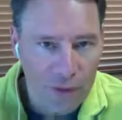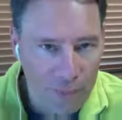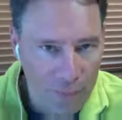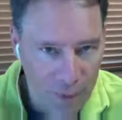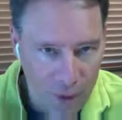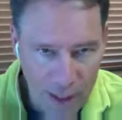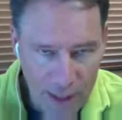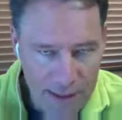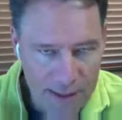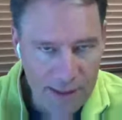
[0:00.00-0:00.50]

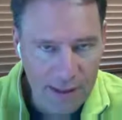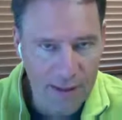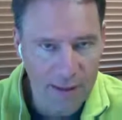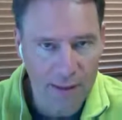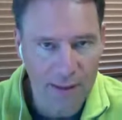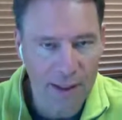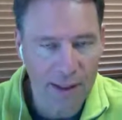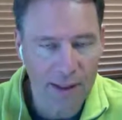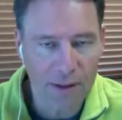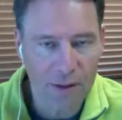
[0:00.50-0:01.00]
price
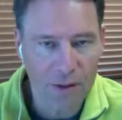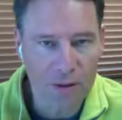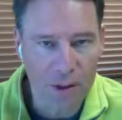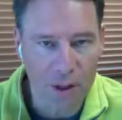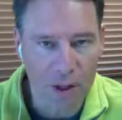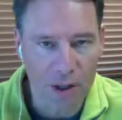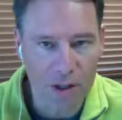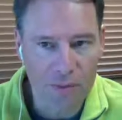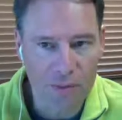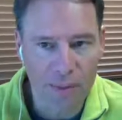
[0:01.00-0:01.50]
that you
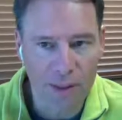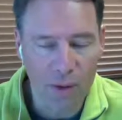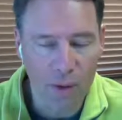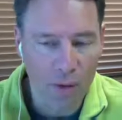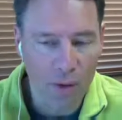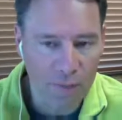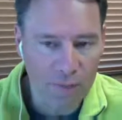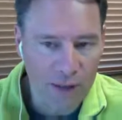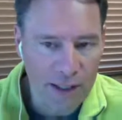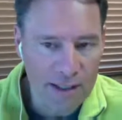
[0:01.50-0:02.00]
charged me.
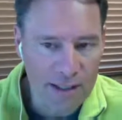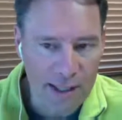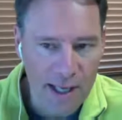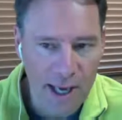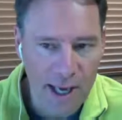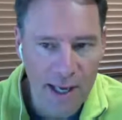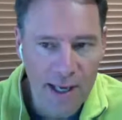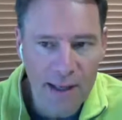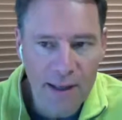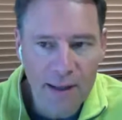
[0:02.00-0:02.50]
Or if they
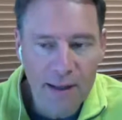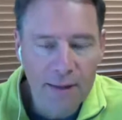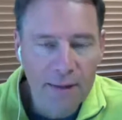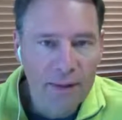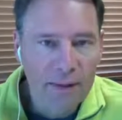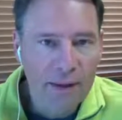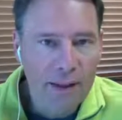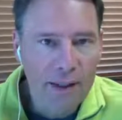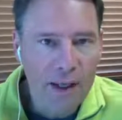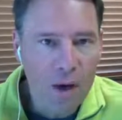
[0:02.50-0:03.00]
say,
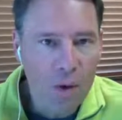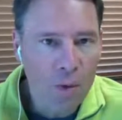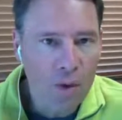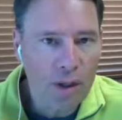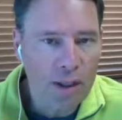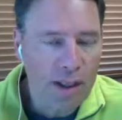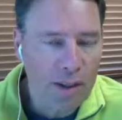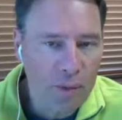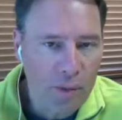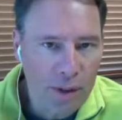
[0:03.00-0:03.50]

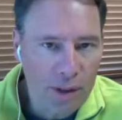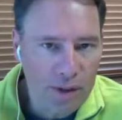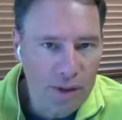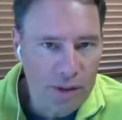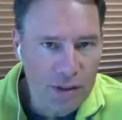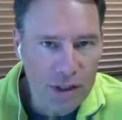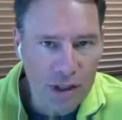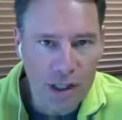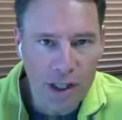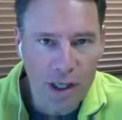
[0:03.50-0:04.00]
working
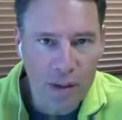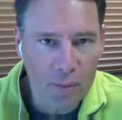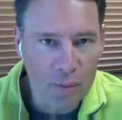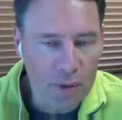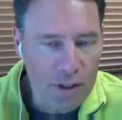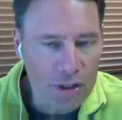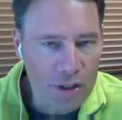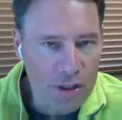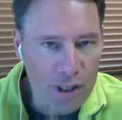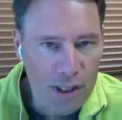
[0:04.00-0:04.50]
with Jim
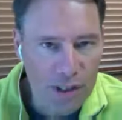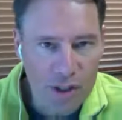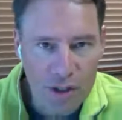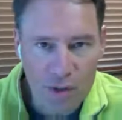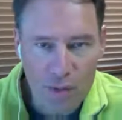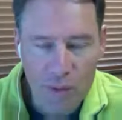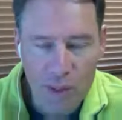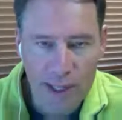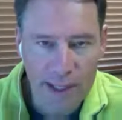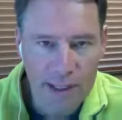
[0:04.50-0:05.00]
was such a
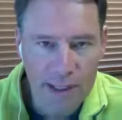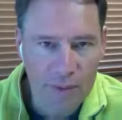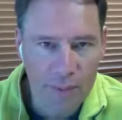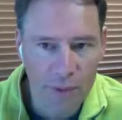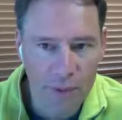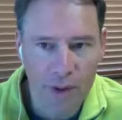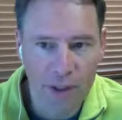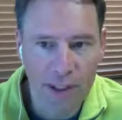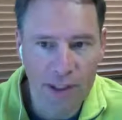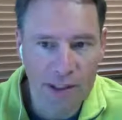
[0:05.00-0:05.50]
great
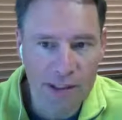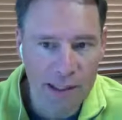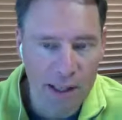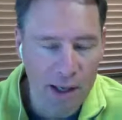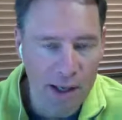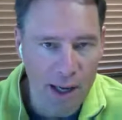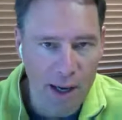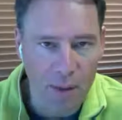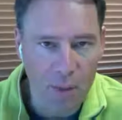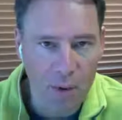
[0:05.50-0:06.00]
experience,
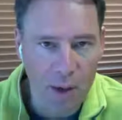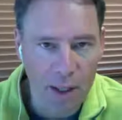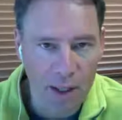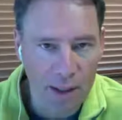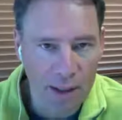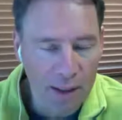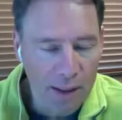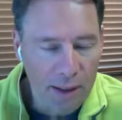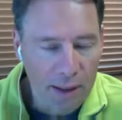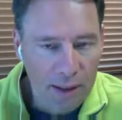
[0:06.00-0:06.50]
I want
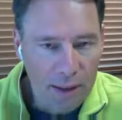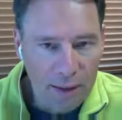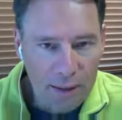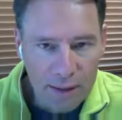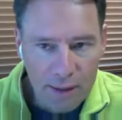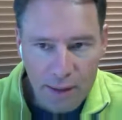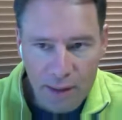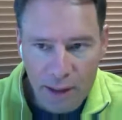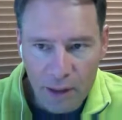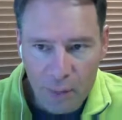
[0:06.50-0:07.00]
to,
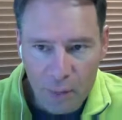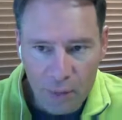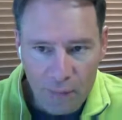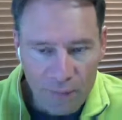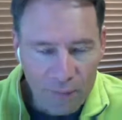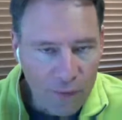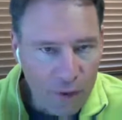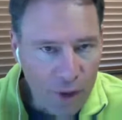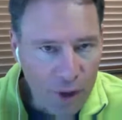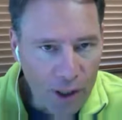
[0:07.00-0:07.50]

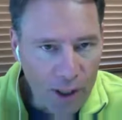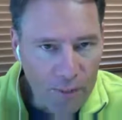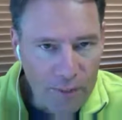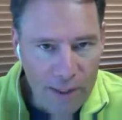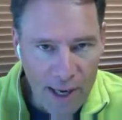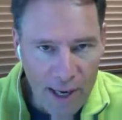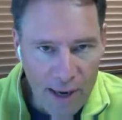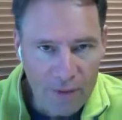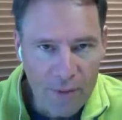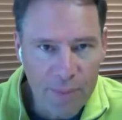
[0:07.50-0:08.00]
refer him
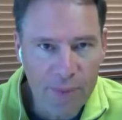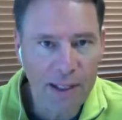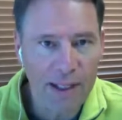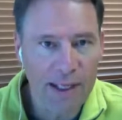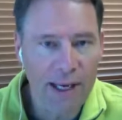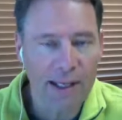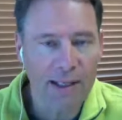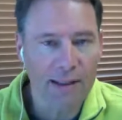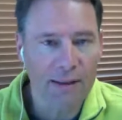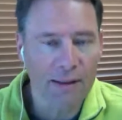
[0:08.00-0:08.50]
to everybody
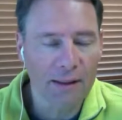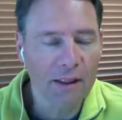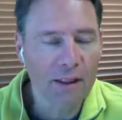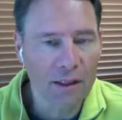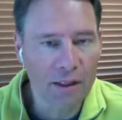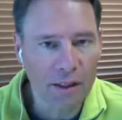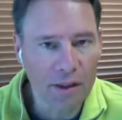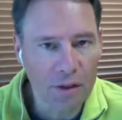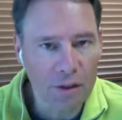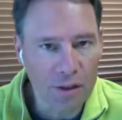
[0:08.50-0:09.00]
I can.
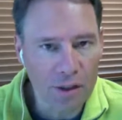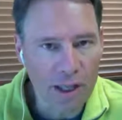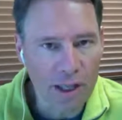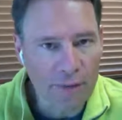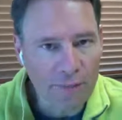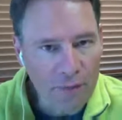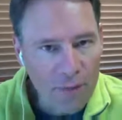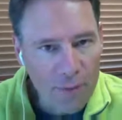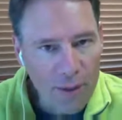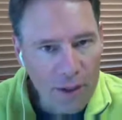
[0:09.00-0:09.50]

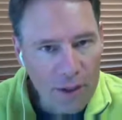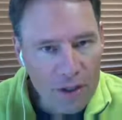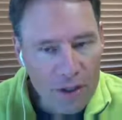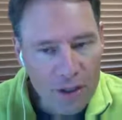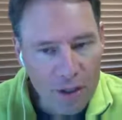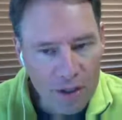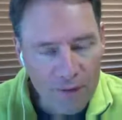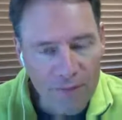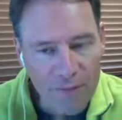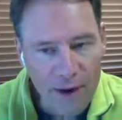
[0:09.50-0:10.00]
Then from there, you
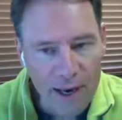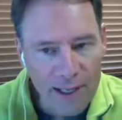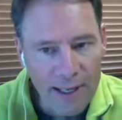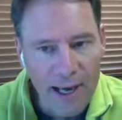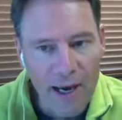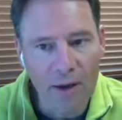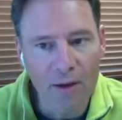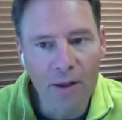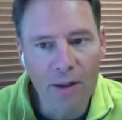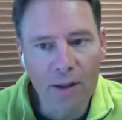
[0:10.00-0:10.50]
start to find
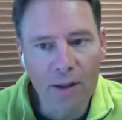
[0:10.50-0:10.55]
out,